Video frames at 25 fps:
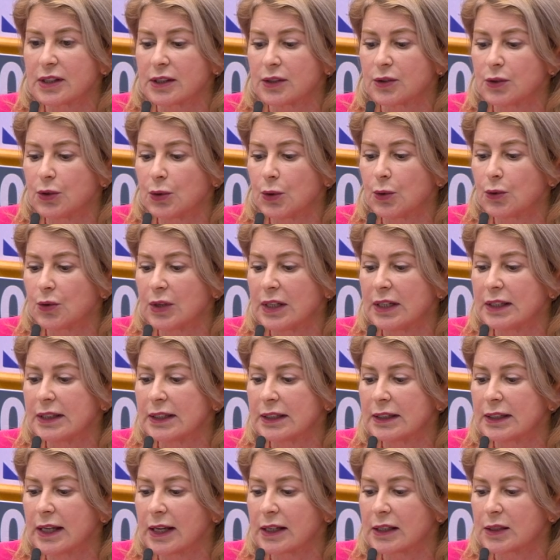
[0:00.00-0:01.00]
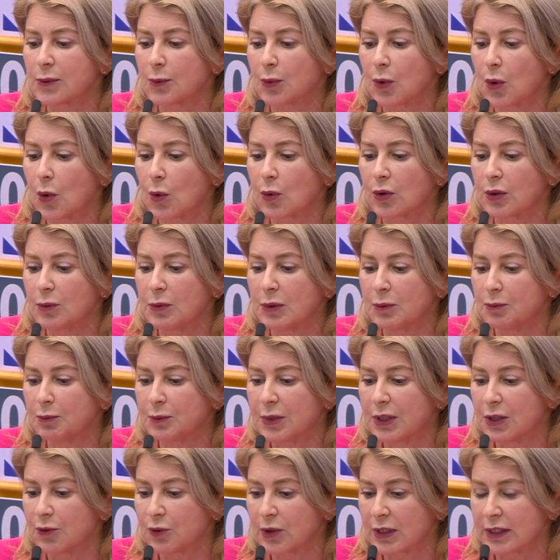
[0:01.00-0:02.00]
during the next programming
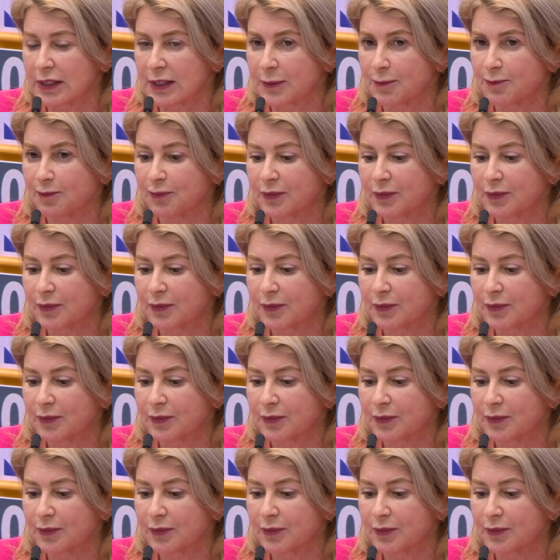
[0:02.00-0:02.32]
period.